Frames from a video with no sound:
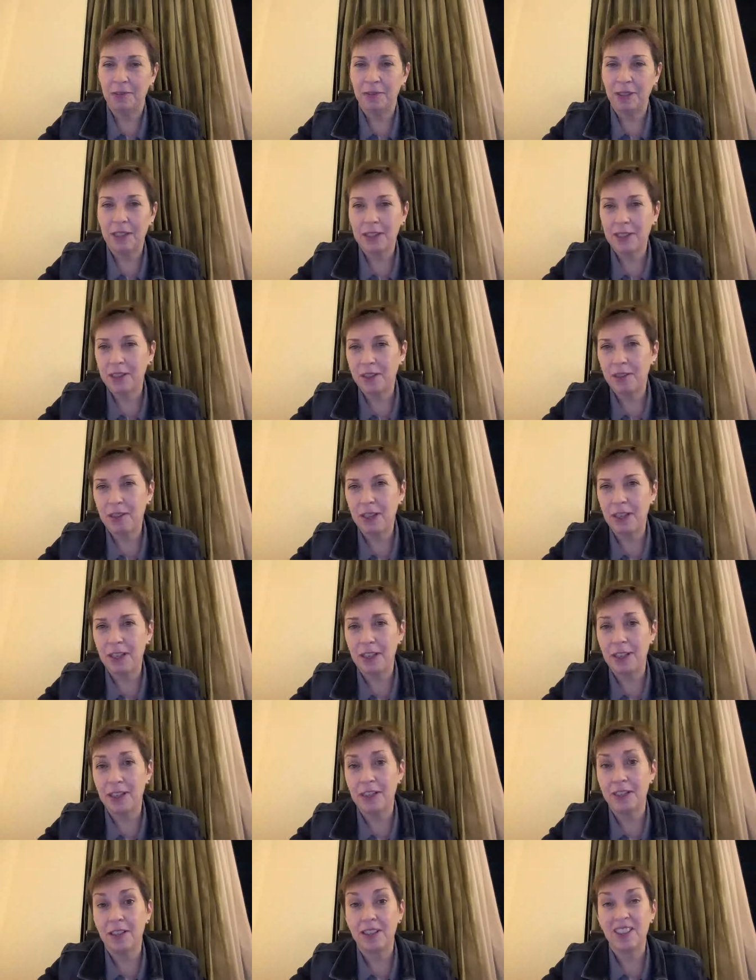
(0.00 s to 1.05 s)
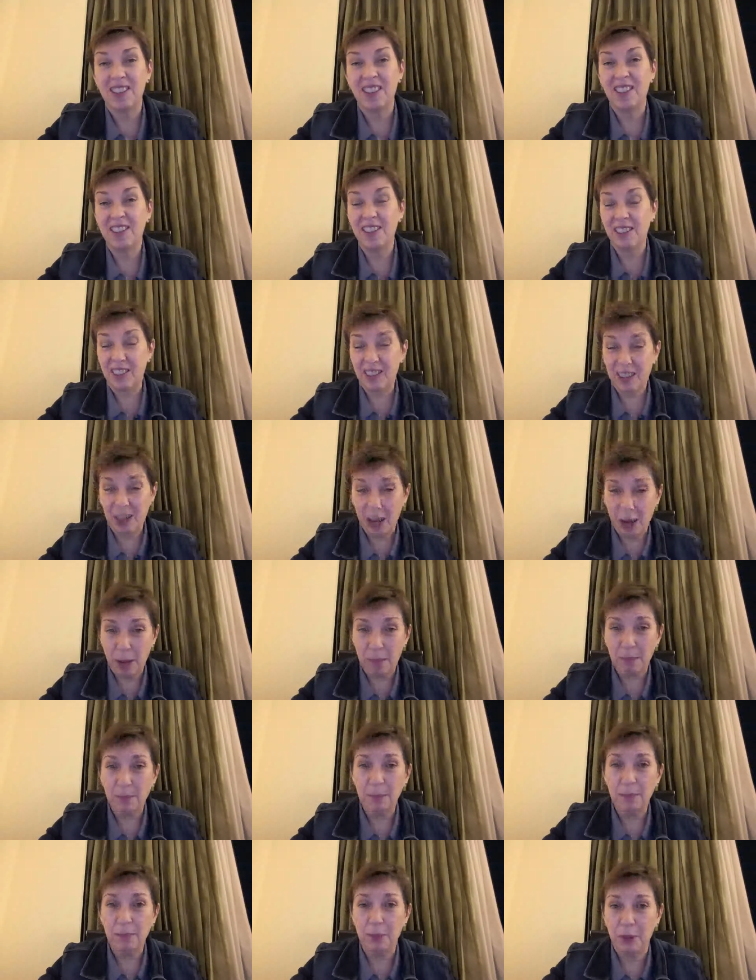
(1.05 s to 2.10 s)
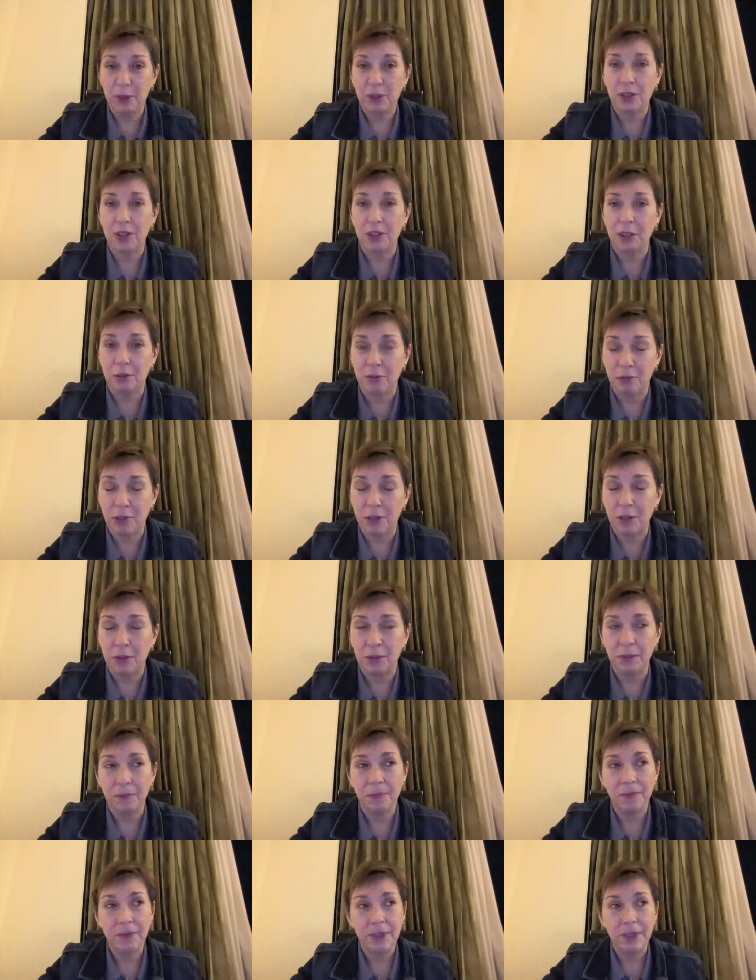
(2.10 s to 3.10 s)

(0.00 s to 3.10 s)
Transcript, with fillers: When is it okay to just stop pushing through?